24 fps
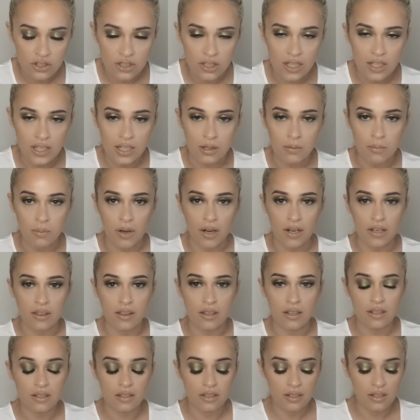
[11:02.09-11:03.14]
shade in
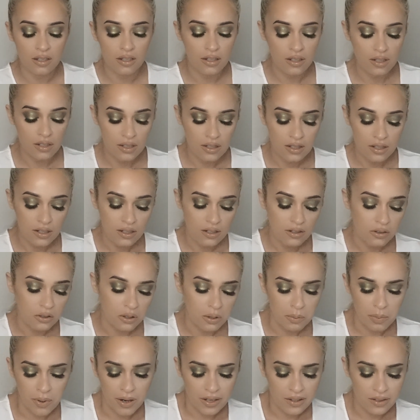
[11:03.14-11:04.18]
Python,
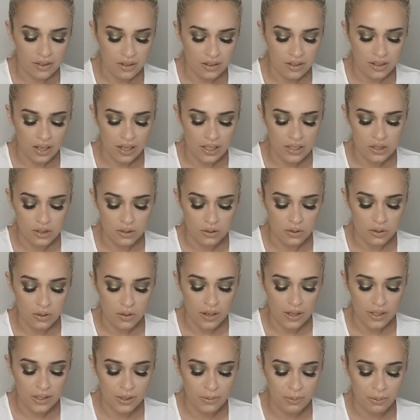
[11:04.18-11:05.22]
or Python, I don't know
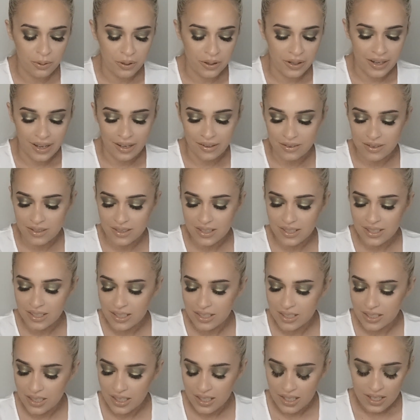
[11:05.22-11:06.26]
how you pronounce
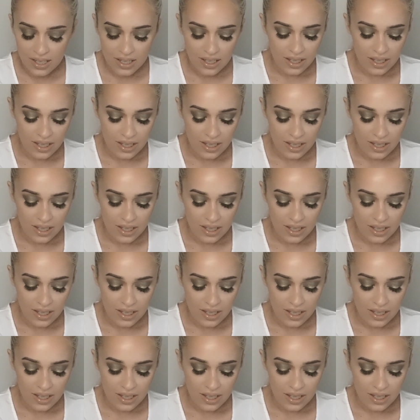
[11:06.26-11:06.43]
it.